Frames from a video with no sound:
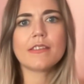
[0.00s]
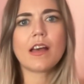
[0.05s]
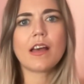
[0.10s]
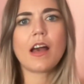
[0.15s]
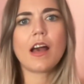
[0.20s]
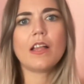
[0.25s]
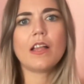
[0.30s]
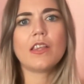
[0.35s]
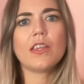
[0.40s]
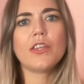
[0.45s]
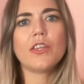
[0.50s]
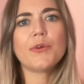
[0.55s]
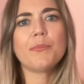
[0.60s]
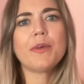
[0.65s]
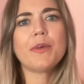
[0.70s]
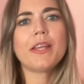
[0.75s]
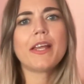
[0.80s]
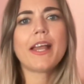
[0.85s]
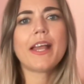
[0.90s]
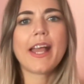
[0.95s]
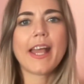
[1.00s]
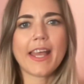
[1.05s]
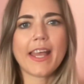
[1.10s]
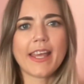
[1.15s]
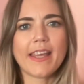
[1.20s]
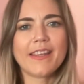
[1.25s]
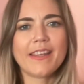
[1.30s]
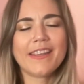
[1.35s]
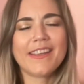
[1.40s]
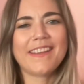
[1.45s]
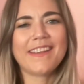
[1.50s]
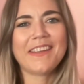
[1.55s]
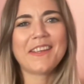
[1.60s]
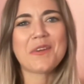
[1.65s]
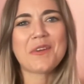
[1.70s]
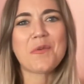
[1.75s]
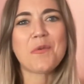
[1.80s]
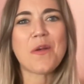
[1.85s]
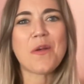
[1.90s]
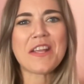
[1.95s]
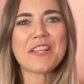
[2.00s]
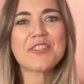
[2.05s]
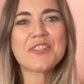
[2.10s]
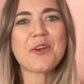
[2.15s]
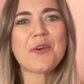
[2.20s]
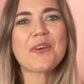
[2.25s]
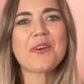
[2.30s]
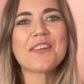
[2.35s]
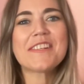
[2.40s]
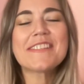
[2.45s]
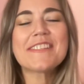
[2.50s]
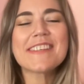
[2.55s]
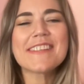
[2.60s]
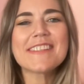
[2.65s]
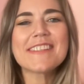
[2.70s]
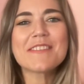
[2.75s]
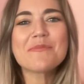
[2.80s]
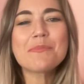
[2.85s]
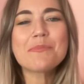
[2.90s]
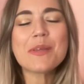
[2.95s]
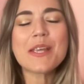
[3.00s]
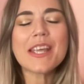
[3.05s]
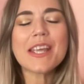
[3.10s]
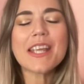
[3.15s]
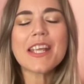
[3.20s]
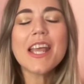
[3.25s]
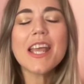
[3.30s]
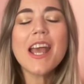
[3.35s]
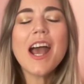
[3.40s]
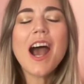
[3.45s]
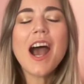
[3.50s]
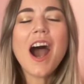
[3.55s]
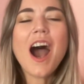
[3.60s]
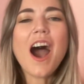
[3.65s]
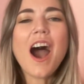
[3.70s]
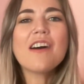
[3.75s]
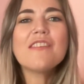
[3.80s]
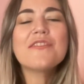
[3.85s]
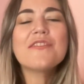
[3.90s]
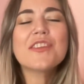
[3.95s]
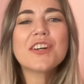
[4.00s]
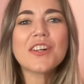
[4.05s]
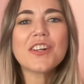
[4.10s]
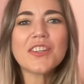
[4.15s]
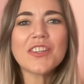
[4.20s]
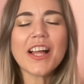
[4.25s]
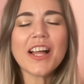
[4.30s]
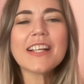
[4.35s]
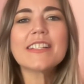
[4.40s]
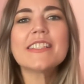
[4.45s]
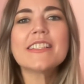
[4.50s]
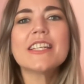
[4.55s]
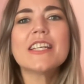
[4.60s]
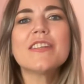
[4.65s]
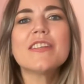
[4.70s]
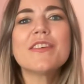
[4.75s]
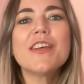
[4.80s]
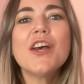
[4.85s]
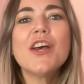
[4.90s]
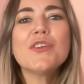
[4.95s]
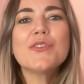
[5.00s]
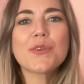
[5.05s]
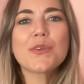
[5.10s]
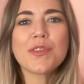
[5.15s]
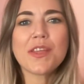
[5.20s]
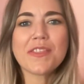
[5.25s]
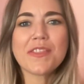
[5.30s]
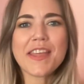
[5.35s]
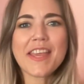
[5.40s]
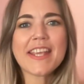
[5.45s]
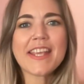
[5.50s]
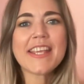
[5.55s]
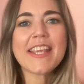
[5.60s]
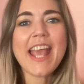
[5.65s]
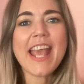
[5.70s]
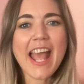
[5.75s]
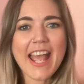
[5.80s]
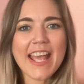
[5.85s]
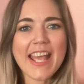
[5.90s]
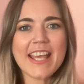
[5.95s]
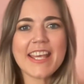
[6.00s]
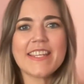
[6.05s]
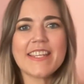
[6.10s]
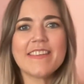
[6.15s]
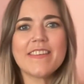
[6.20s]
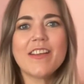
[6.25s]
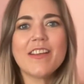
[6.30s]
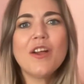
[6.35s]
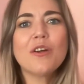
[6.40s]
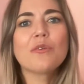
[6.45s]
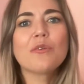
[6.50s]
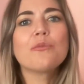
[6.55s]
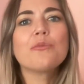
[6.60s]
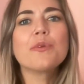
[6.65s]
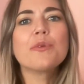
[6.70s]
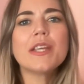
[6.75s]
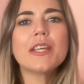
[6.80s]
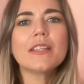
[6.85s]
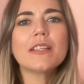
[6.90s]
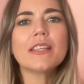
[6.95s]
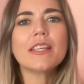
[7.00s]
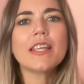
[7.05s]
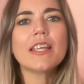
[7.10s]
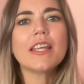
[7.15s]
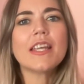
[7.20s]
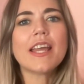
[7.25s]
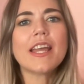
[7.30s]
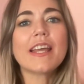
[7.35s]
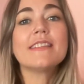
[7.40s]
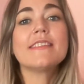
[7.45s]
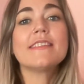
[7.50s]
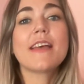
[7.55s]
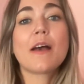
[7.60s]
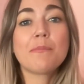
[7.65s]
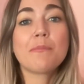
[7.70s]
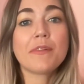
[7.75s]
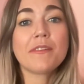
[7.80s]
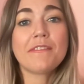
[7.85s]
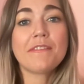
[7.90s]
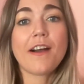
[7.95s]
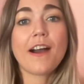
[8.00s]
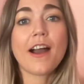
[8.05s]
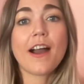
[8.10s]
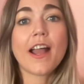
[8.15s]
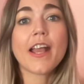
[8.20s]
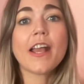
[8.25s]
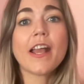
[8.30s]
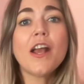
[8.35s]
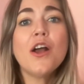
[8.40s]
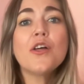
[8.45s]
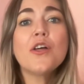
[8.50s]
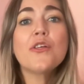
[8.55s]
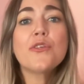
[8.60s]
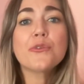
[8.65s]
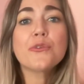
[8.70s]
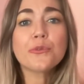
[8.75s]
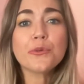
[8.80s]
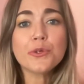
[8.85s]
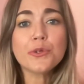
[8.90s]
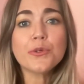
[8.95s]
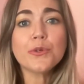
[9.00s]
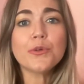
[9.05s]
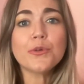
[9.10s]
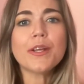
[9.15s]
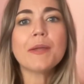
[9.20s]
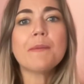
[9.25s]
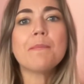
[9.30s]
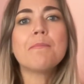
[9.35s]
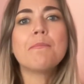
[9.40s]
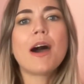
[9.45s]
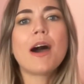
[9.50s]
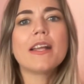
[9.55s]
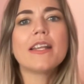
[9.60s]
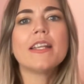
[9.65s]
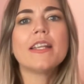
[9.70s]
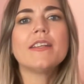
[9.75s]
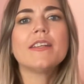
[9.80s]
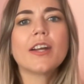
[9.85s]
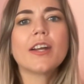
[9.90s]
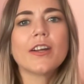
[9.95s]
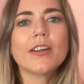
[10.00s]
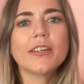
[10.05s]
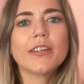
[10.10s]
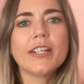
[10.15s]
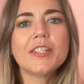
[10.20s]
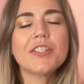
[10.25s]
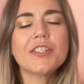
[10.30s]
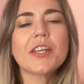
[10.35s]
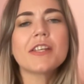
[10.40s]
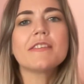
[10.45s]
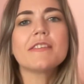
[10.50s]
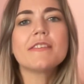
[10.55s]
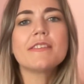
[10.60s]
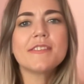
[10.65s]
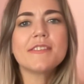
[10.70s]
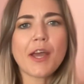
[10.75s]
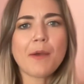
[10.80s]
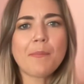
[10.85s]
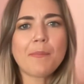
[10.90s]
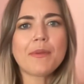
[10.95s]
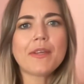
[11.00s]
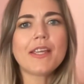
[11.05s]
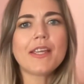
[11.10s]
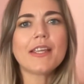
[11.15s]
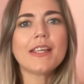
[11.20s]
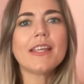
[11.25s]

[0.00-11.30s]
a little bit ahead, like in a way show or a sense of being of the collective, so that they can really exemplify through embodied courage and stepping